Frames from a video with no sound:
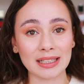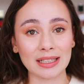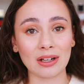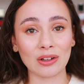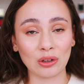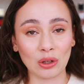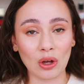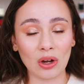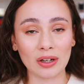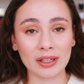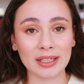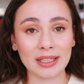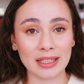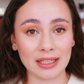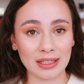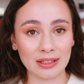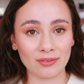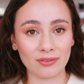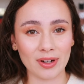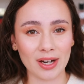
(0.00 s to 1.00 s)
a long
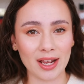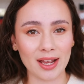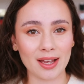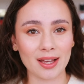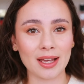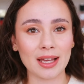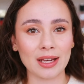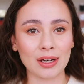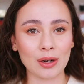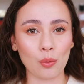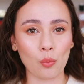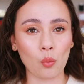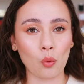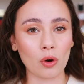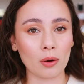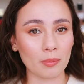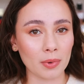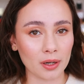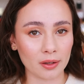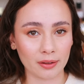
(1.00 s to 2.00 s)
evening in a
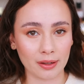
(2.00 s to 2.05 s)
warmer